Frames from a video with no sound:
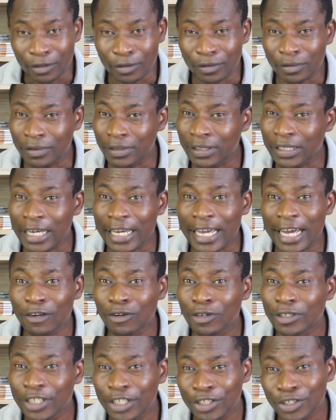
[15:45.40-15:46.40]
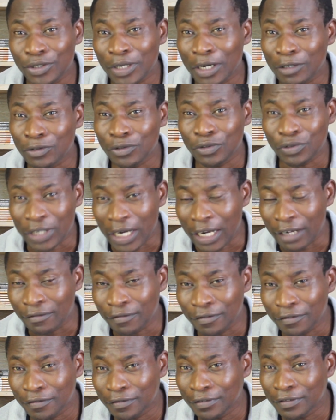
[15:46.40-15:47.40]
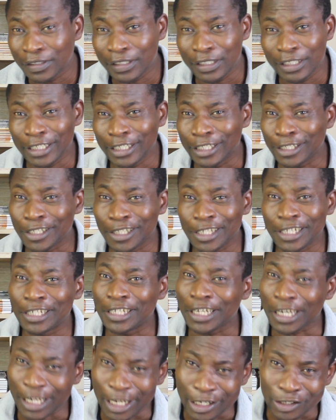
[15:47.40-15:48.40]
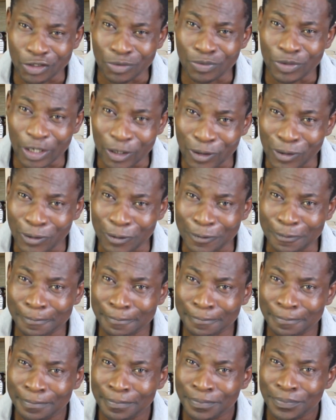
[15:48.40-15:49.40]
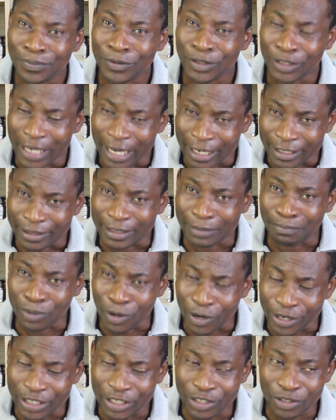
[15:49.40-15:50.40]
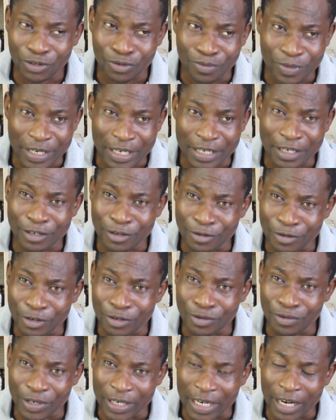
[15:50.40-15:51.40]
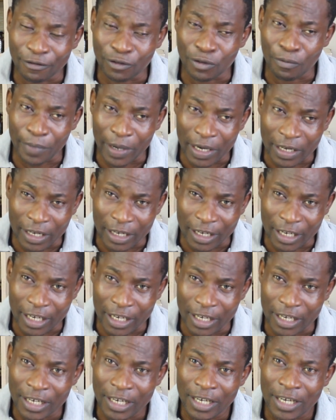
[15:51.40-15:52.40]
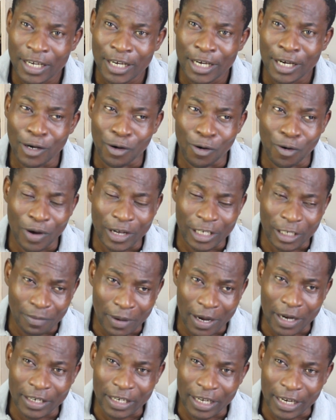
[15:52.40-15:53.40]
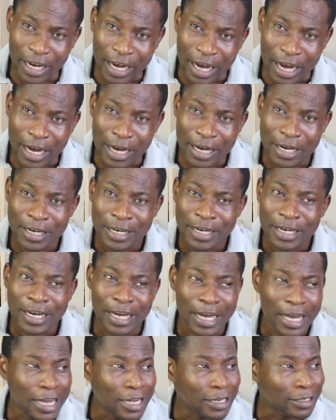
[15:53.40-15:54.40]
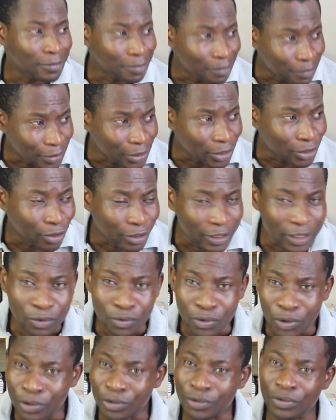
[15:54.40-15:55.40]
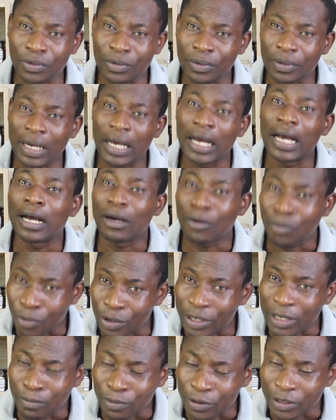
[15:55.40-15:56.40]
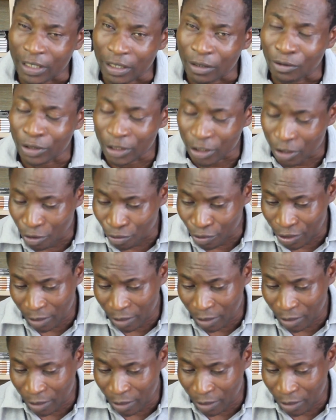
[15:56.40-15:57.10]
They cannot teach you how to drive in the classroom alone. At a point, you would have to pick the key, go and spark the car, and be on the road with the potential